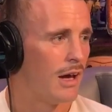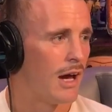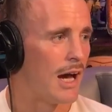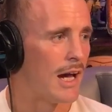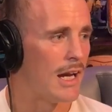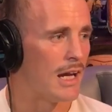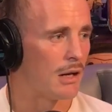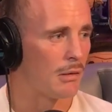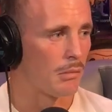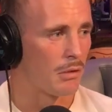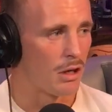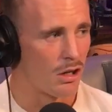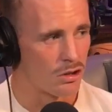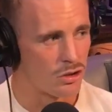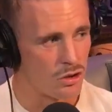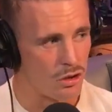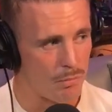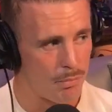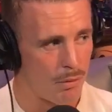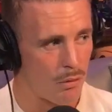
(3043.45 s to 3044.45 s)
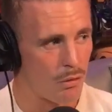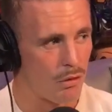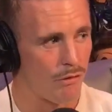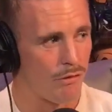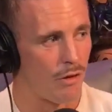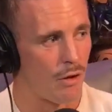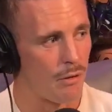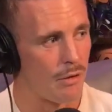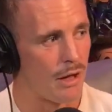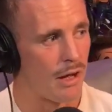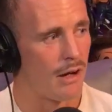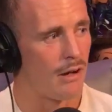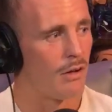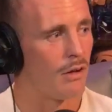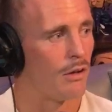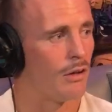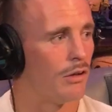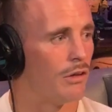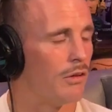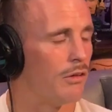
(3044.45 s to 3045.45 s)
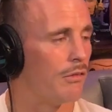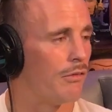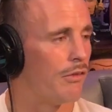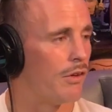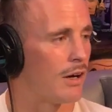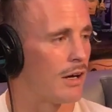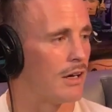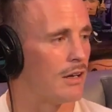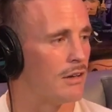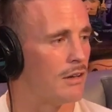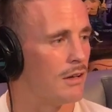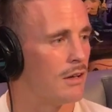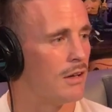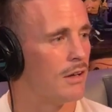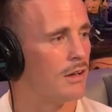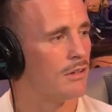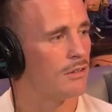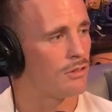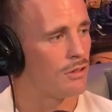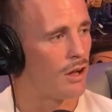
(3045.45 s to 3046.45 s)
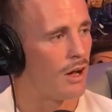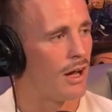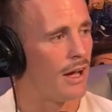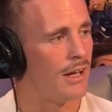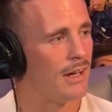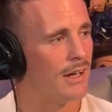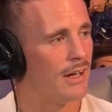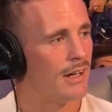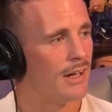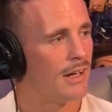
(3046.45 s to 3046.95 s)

And then I'm going to ask you to pull your phone out on the fucking side.